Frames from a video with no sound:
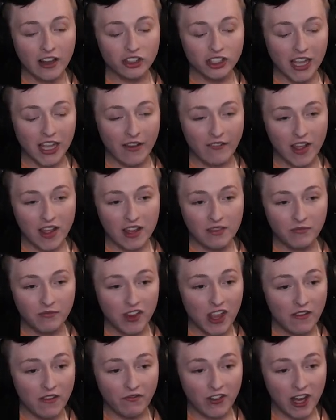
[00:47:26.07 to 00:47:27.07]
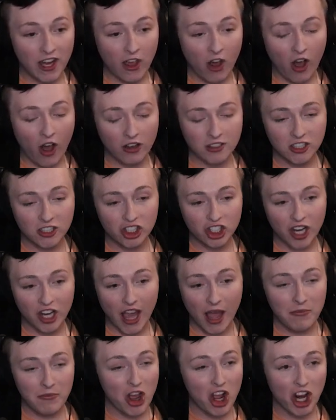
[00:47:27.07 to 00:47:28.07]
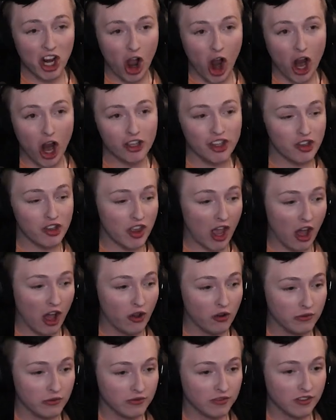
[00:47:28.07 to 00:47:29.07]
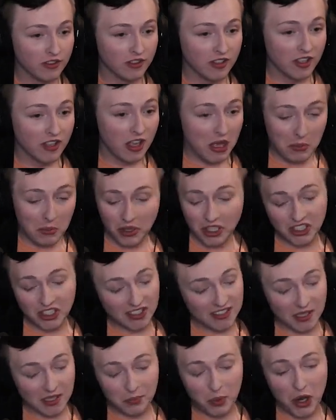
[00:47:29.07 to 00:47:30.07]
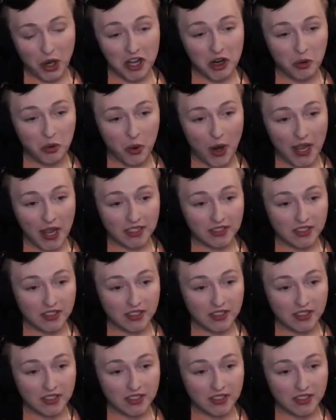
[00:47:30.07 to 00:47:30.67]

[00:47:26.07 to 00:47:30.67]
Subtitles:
just have infinite oxygen. I'm not gonna argue, though, because this is pretty great.